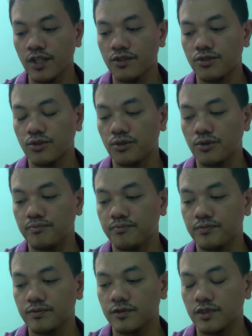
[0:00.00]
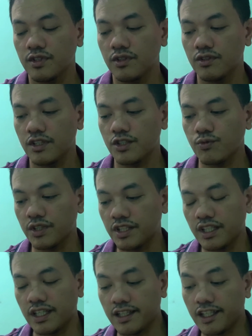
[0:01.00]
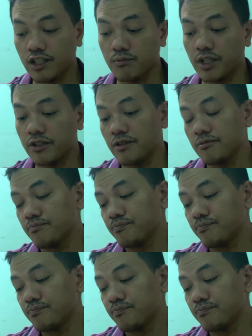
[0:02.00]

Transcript: So that's one thing I like about it.